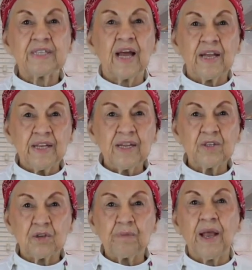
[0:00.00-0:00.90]
that I need
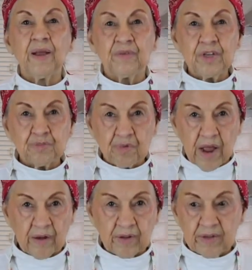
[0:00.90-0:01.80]
to make these
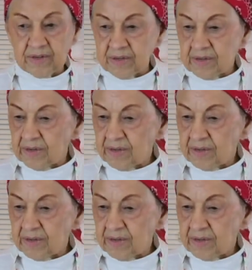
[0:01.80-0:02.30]
brownies.